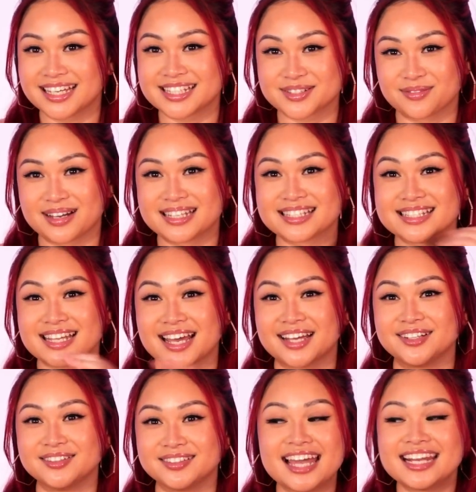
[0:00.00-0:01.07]
Wow. It's
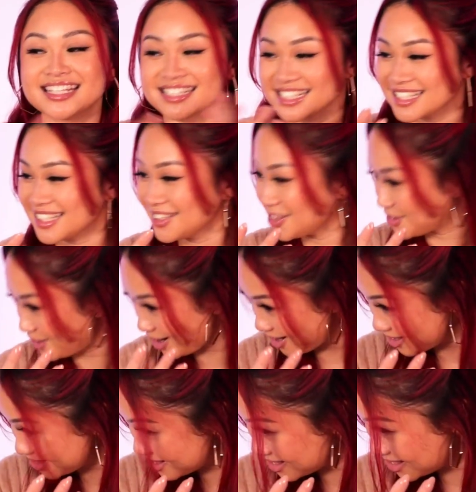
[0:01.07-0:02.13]
Wednesday. And it doesn't look
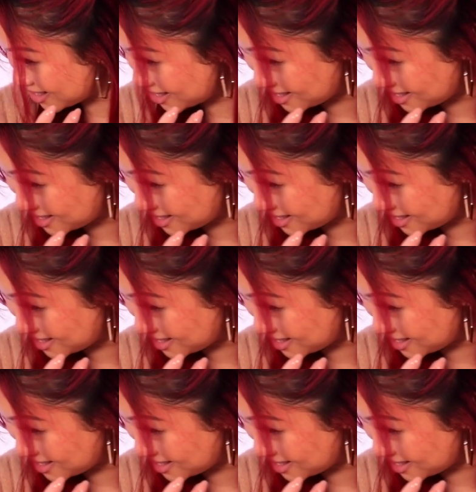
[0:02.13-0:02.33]
gross.